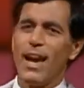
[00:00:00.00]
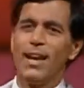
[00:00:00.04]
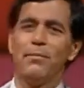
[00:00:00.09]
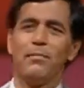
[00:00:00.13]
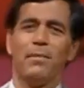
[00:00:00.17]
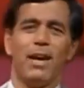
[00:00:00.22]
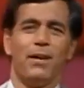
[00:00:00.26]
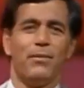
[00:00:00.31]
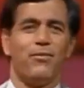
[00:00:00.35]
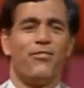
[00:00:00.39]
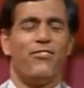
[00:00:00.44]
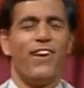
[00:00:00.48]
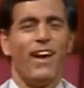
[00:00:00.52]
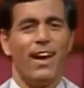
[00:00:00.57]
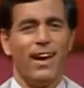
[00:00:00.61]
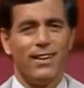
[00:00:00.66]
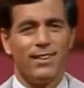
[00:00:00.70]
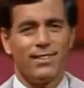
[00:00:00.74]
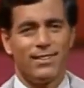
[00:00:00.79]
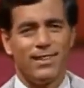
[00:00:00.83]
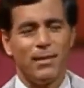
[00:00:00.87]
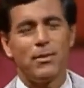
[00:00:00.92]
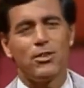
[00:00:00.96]
Kate made a
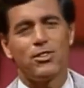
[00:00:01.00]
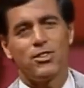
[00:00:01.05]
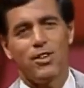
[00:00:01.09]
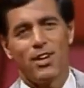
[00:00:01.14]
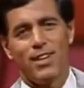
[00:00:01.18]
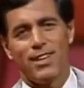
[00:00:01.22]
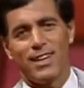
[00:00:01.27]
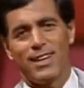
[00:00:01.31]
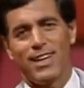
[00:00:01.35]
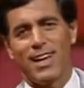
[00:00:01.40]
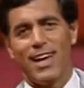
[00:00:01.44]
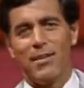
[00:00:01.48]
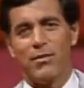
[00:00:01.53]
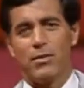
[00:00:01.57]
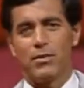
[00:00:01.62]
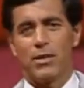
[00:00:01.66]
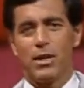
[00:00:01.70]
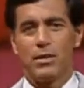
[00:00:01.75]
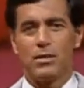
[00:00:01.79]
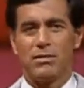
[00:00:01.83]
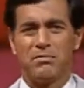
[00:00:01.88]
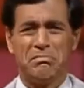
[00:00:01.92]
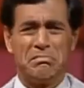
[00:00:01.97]
face. Let me show you that Kate
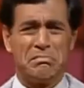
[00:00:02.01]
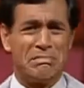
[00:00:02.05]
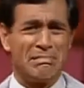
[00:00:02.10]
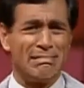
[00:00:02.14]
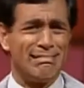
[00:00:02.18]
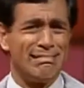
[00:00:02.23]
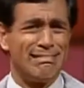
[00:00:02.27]
was like,